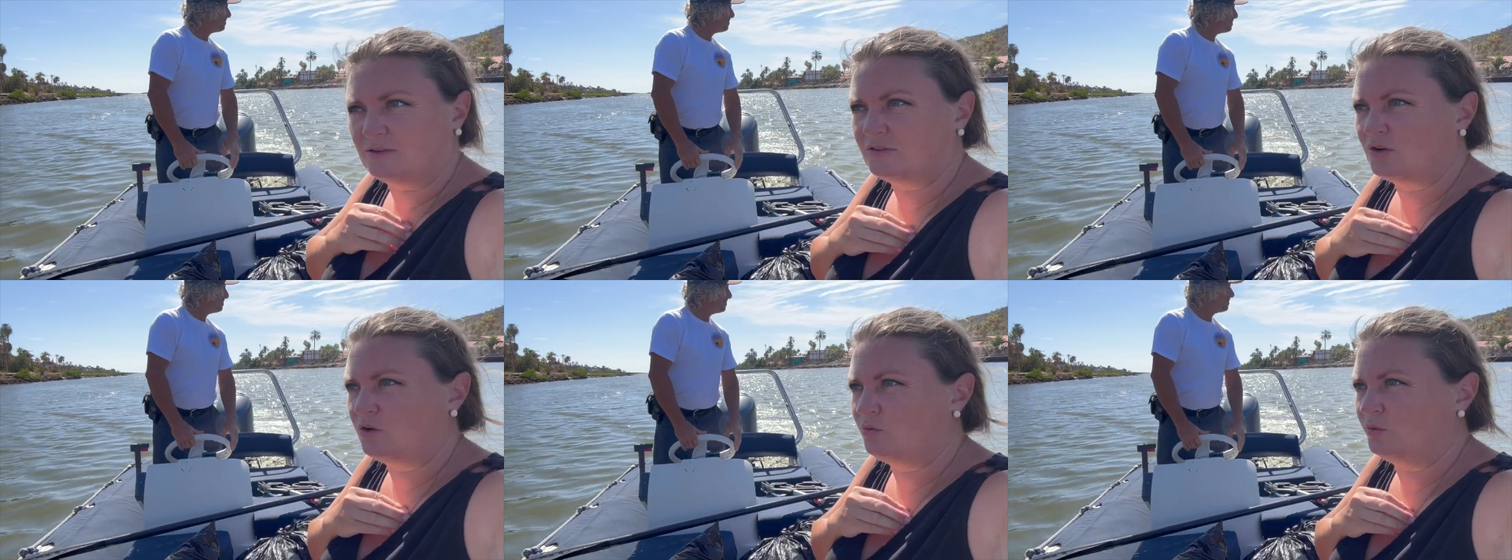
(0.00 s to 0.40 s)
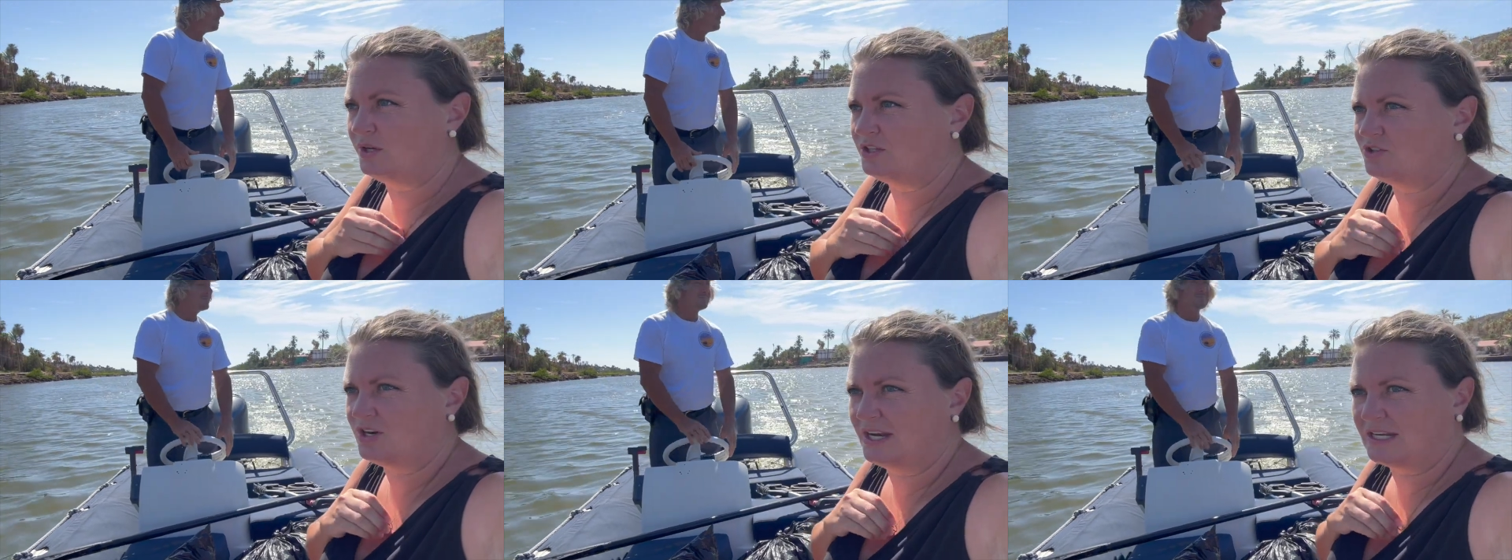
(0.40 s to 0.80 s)
So we
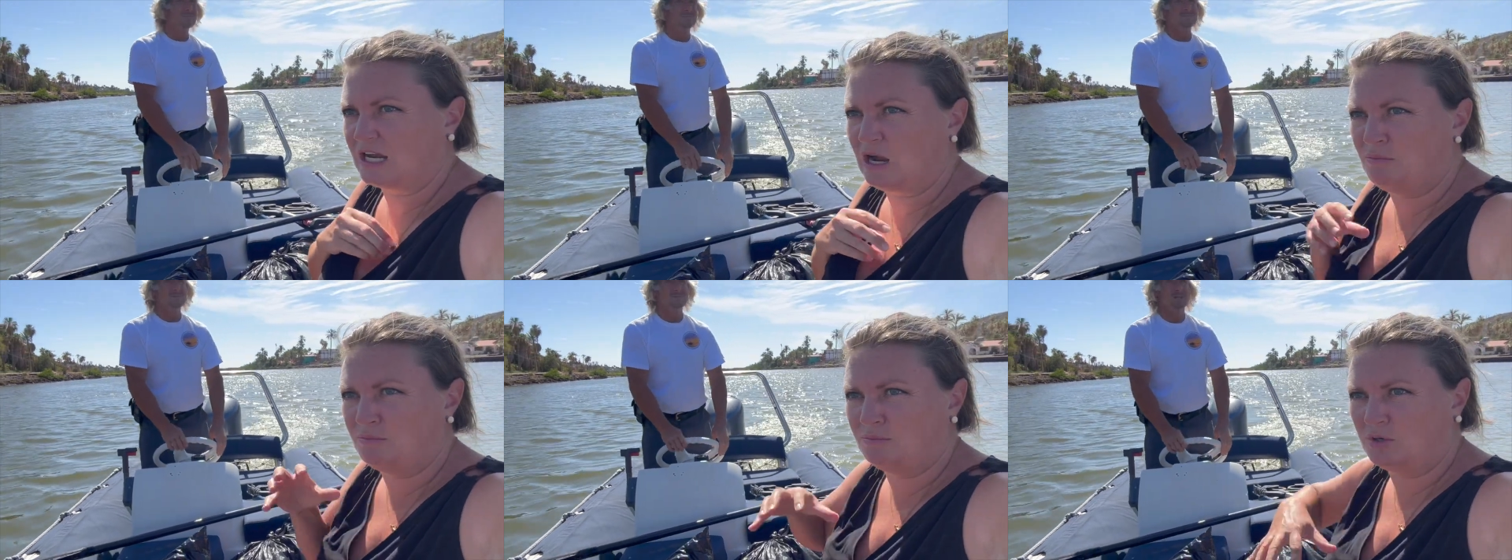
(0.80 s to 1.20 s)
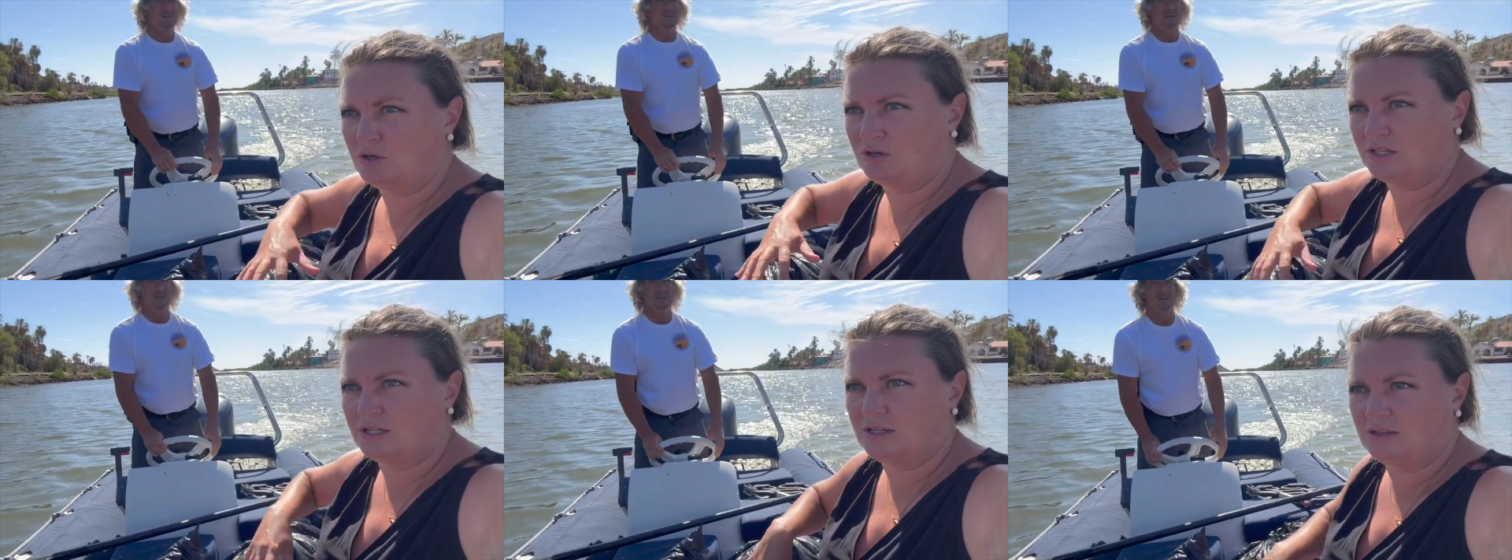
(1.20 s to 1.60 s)
try to come
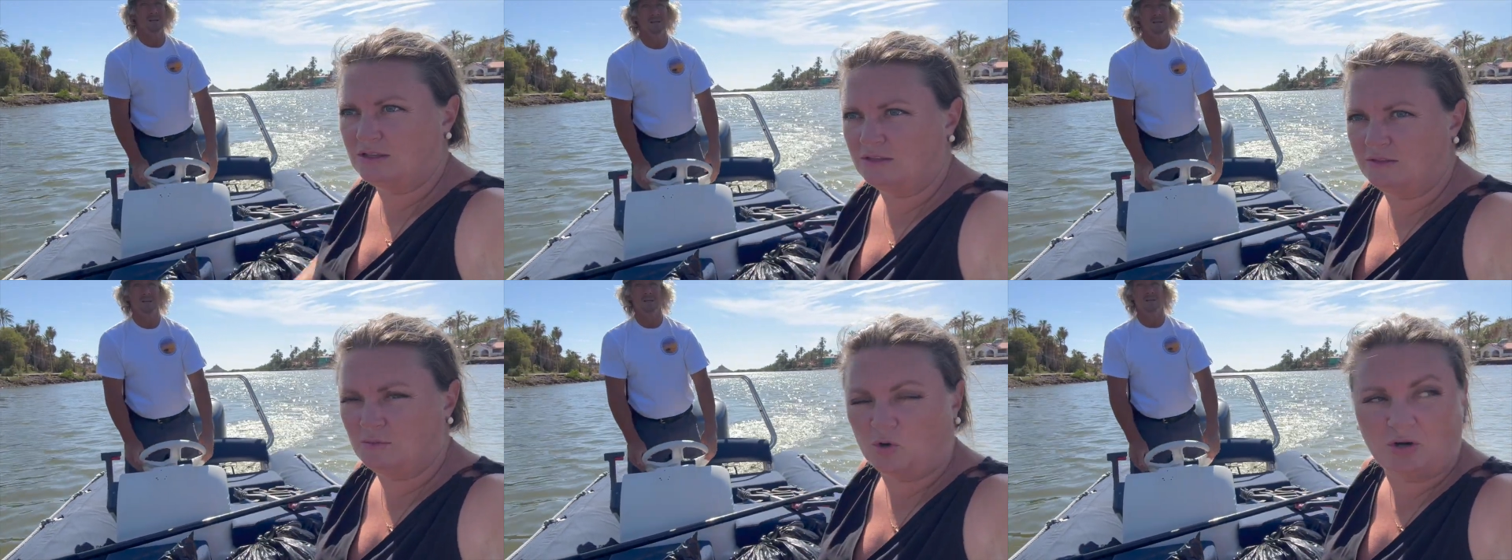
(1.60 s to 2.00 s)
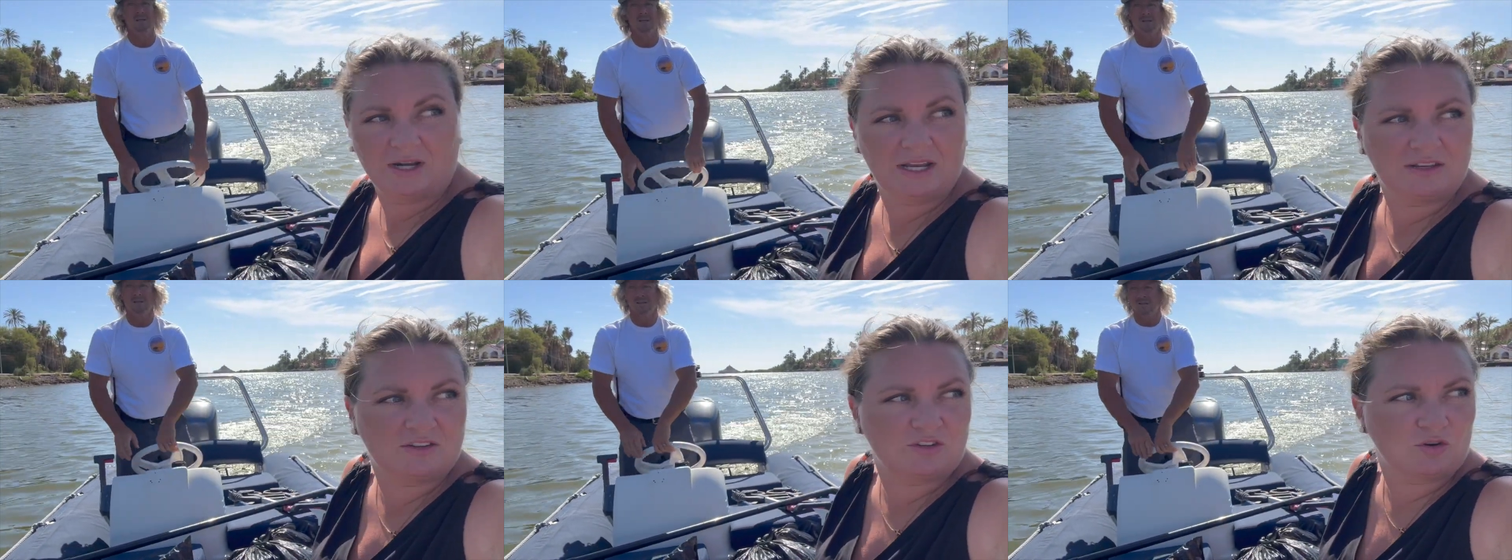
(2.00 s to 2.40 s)
early in the
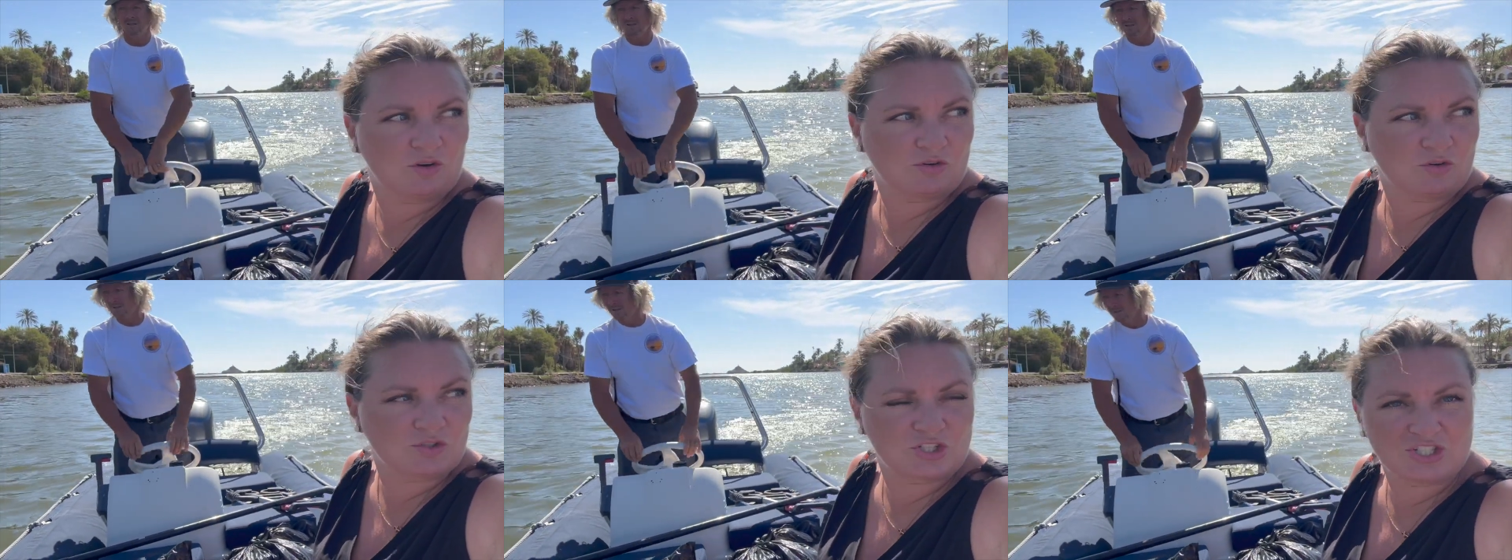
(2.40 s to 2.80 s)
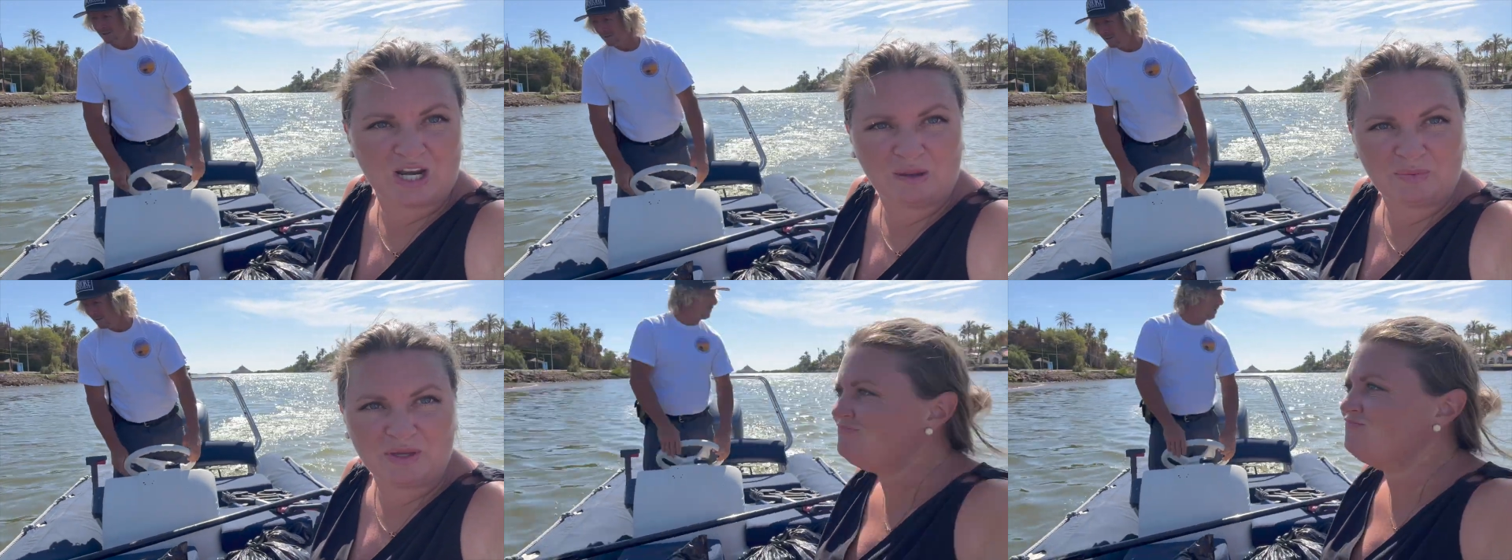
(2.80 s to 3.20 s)
morning to do our grocery
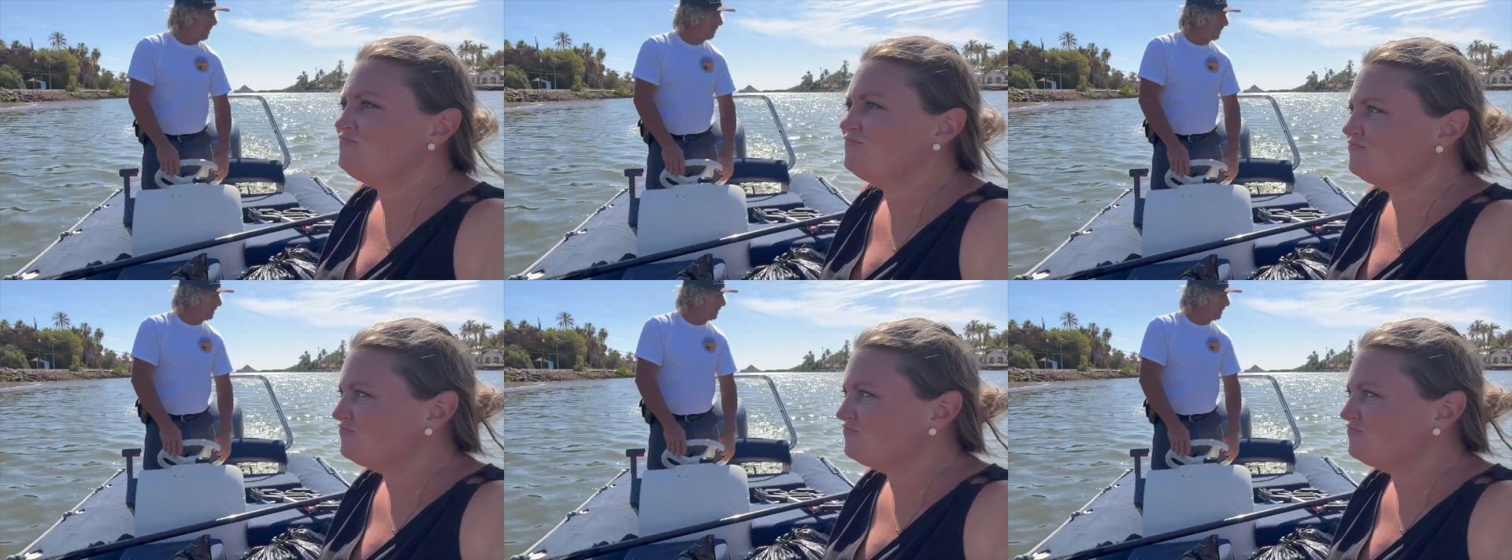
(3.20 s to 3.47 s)
shopping. Probably